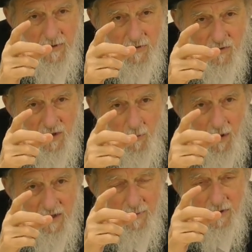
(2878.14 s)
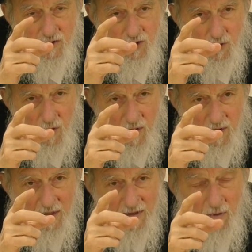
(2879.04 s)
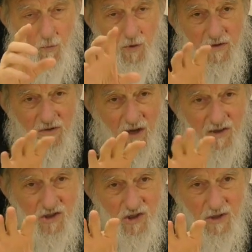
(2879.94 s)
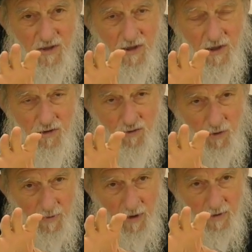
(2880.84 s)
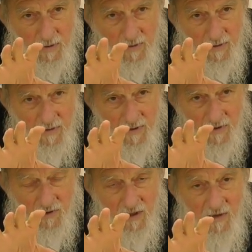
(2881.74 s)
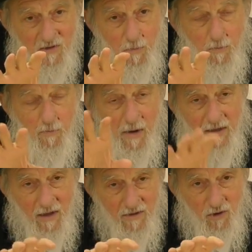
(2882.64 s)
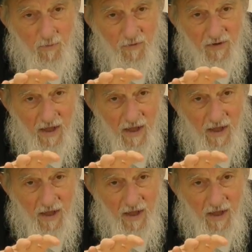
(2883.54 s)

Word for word: So they wanted to make sure that they wouldn't touch truma, so they made a tuma for